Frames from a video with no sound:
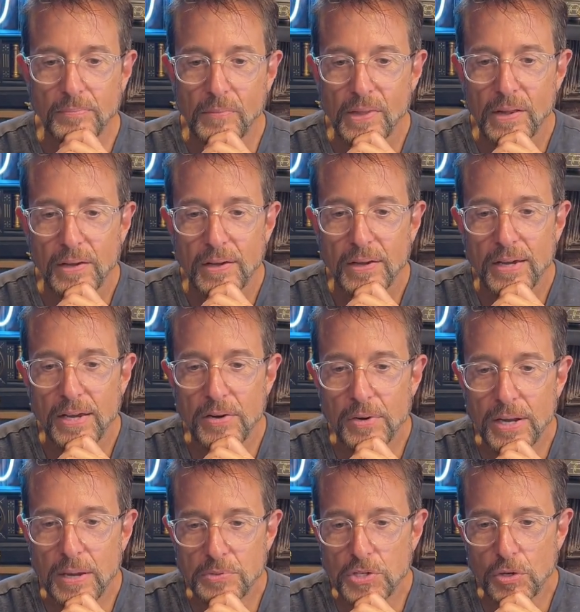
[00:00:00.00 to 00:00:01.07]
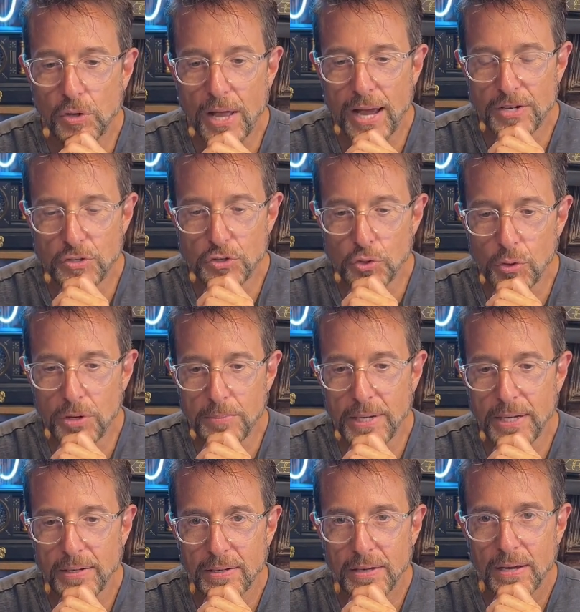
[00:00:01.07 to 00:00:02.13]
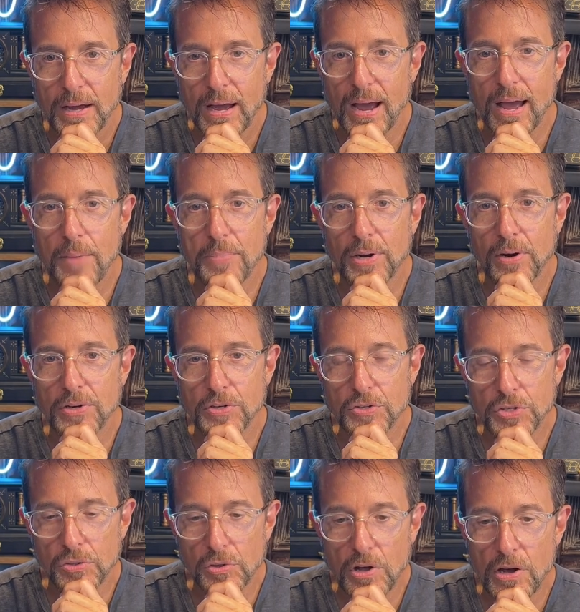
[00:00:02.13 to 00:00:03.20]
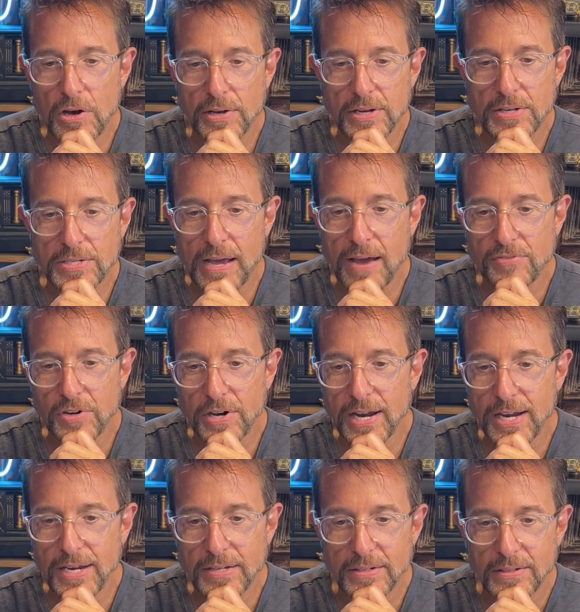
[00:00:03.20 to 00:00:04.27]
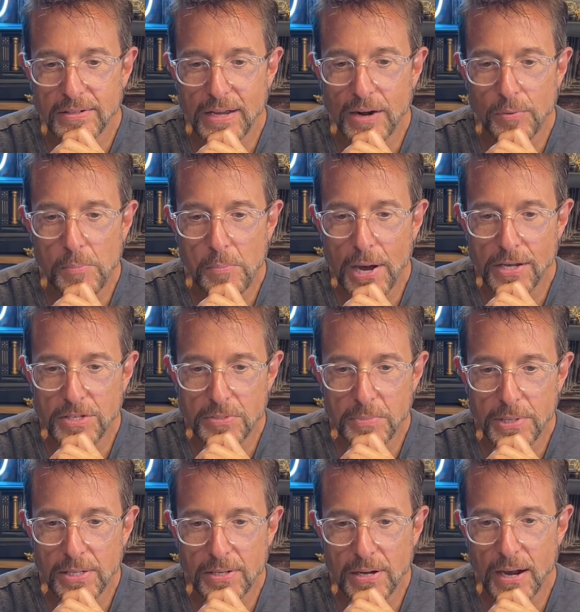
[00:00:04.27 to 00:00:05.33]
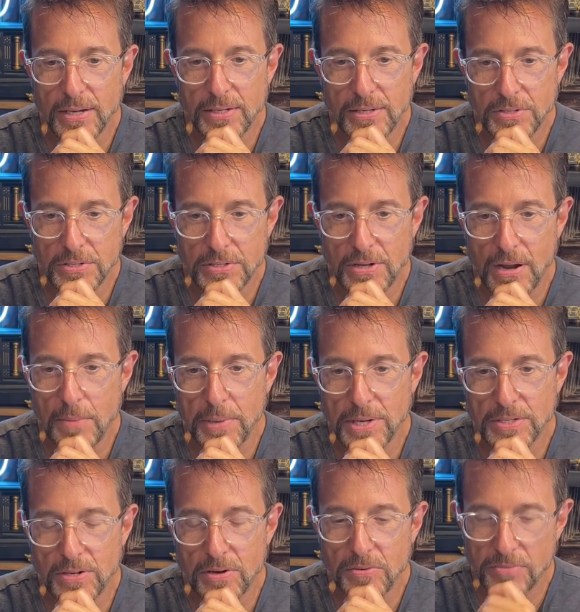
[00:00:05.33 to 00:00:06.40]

Henry, I'm so glad you joined me. I have been on here too long. It is after 8. That reminds me that I need to stop myself.